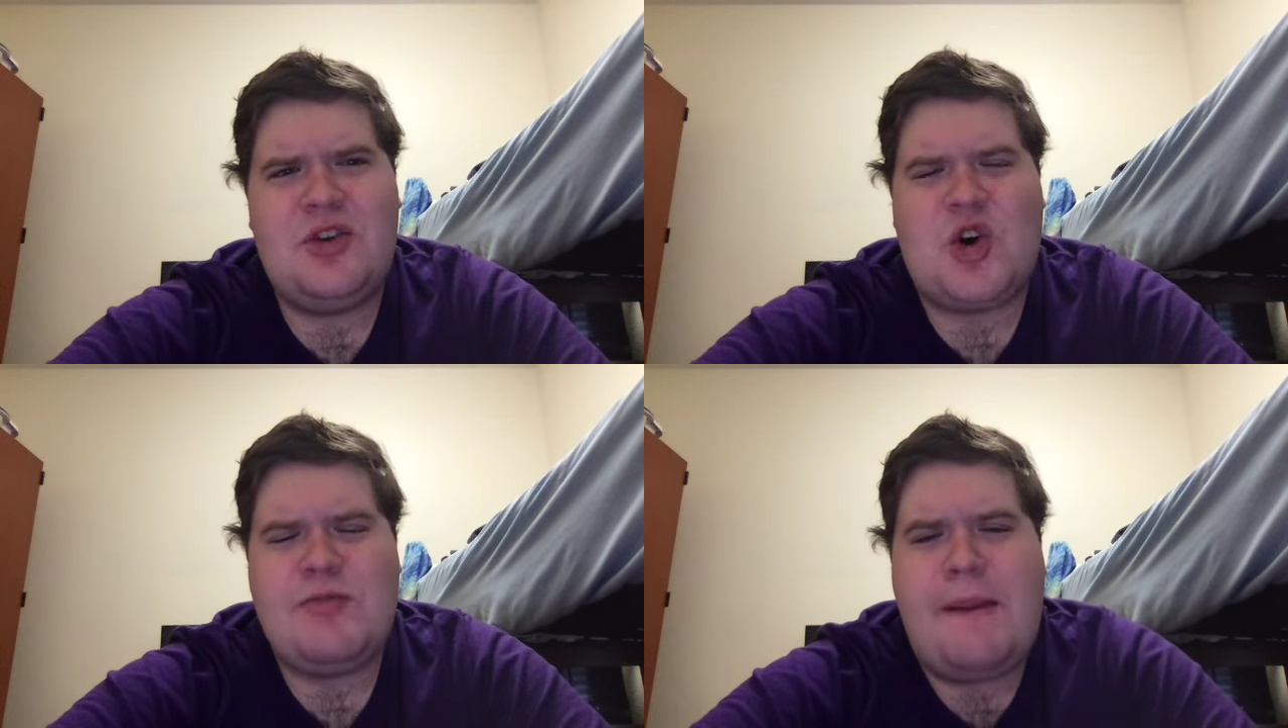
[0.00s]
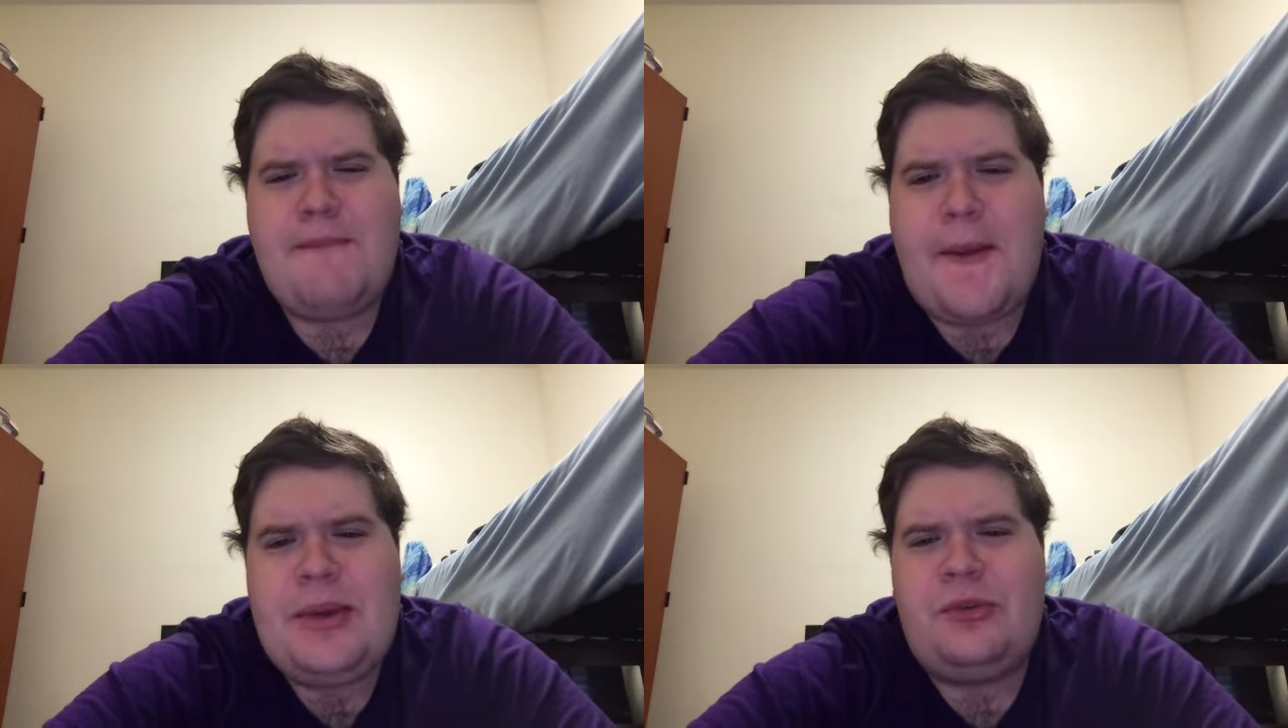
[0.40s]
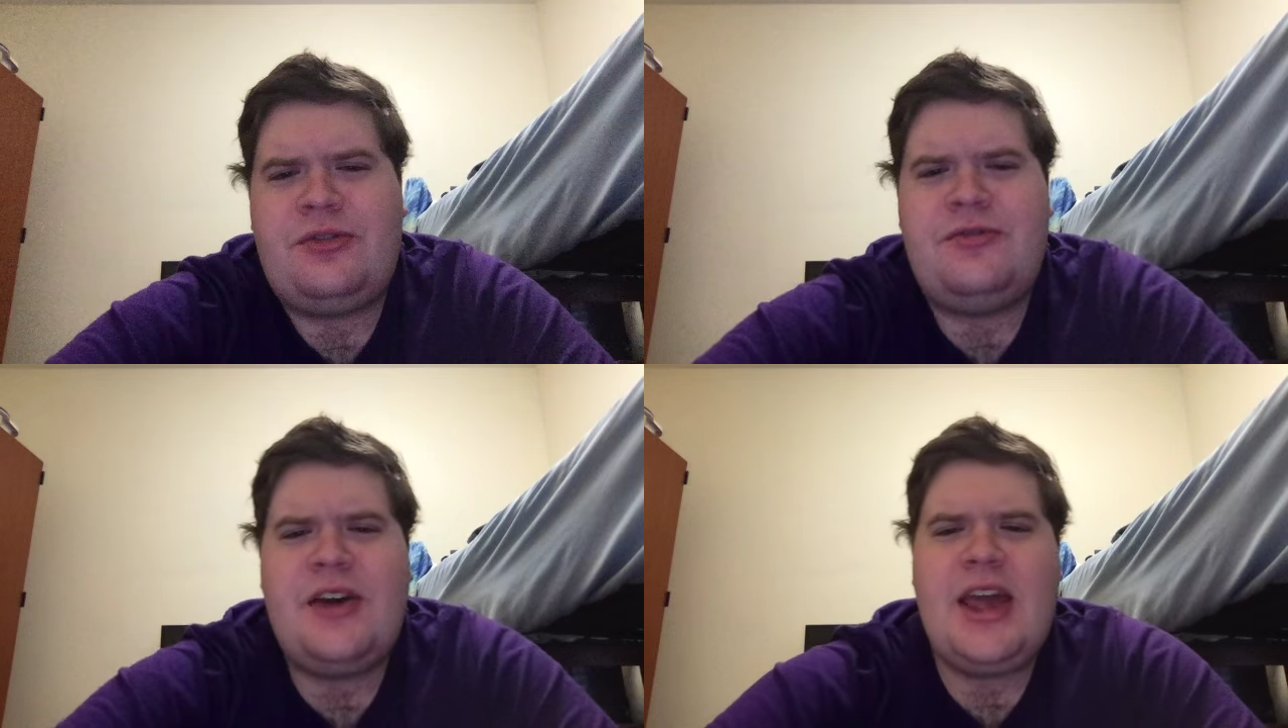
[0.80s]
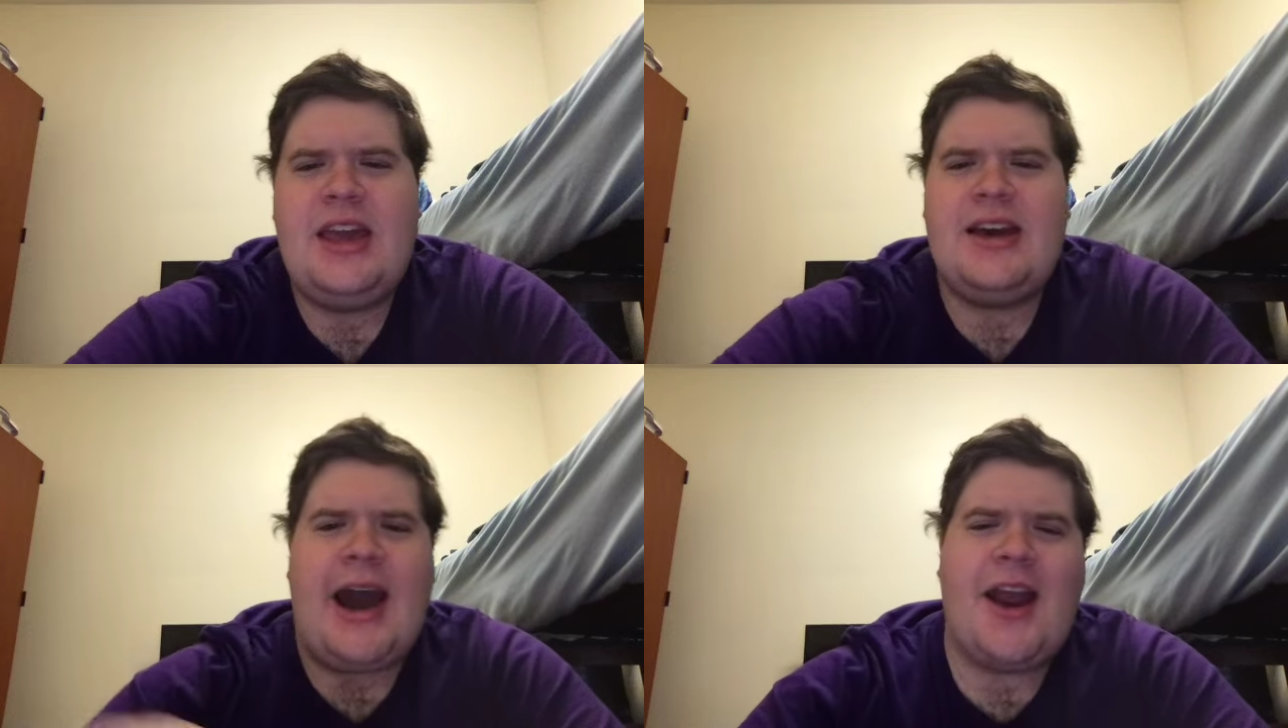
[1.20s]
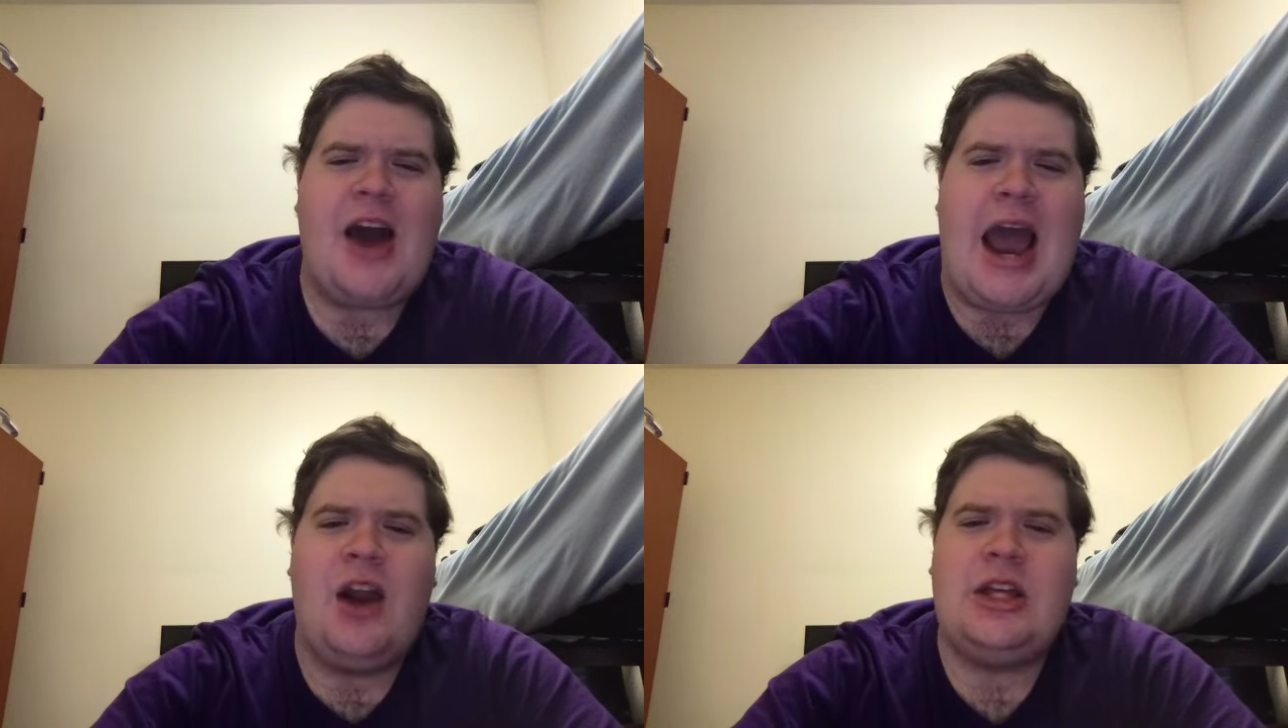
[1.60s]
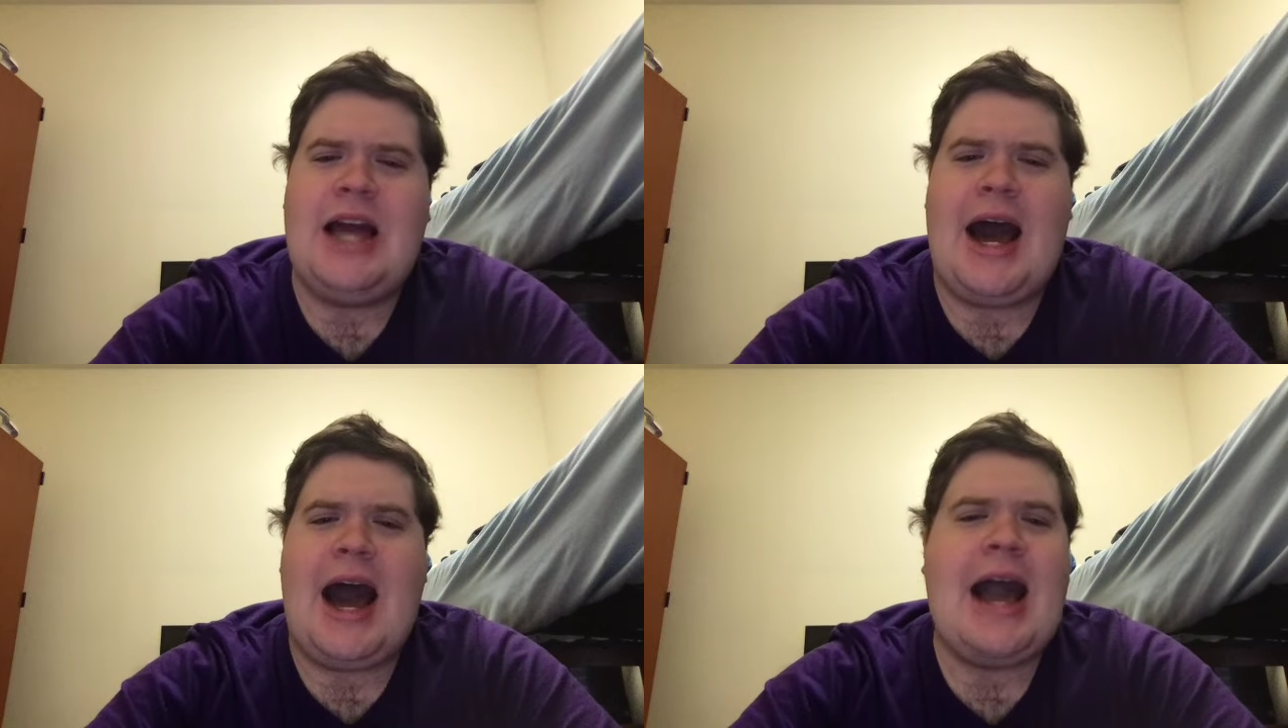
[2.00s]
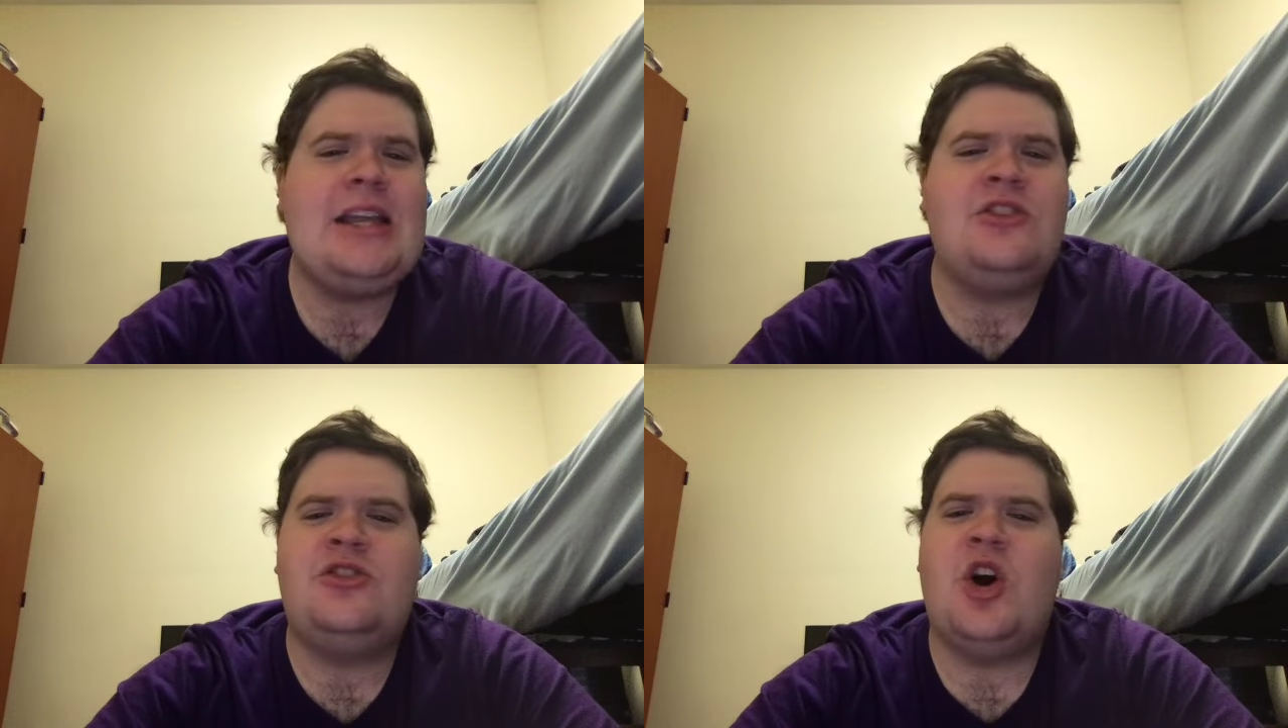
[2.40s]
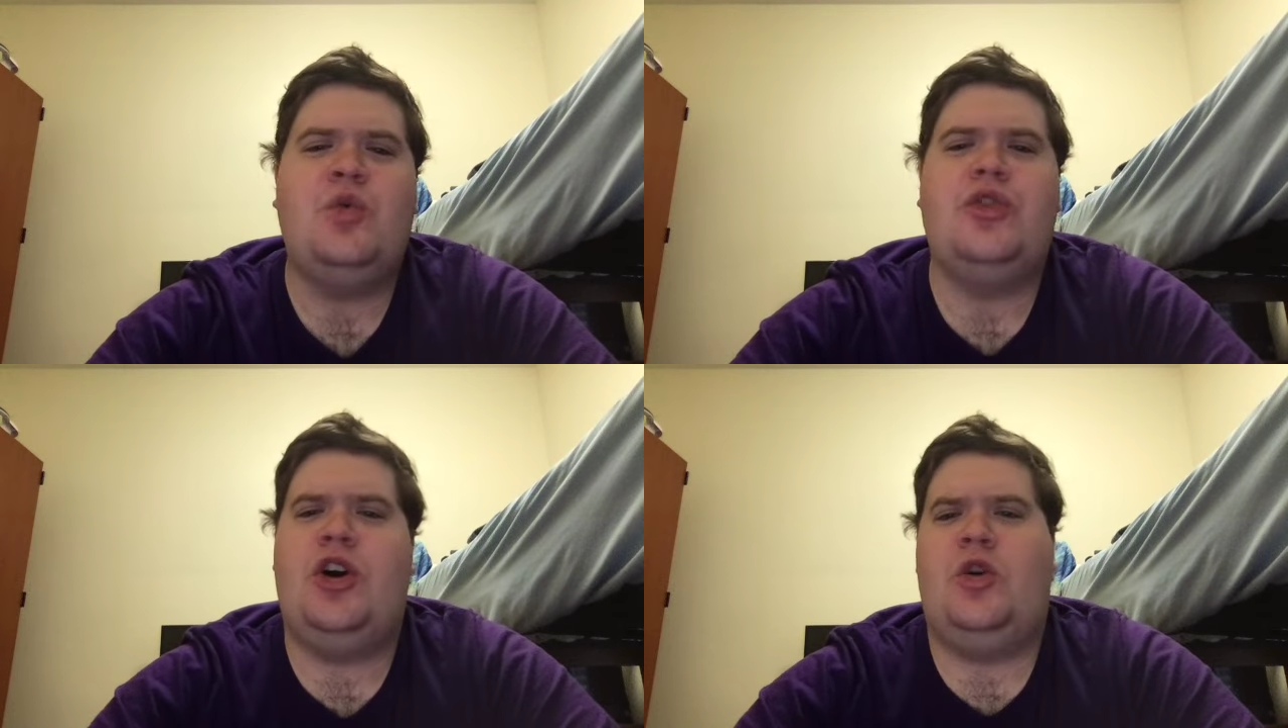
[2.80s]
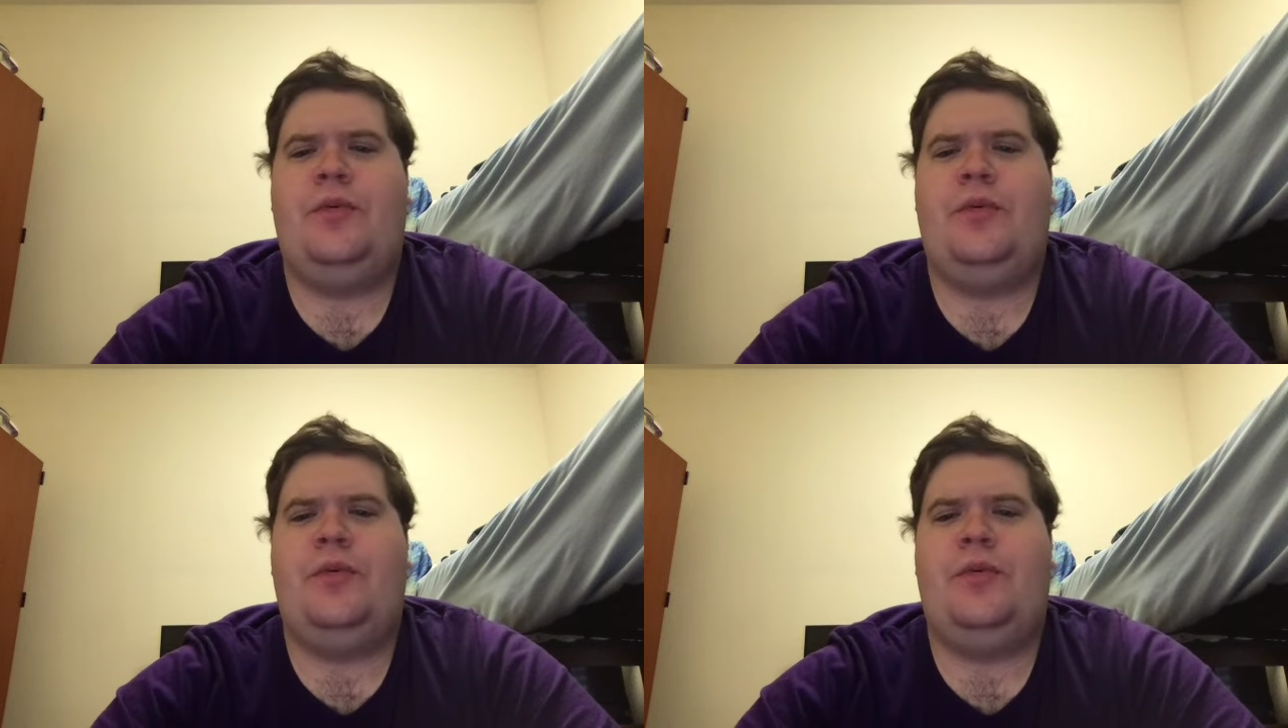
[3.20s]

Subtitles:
Or maybe it was fake. I don't know.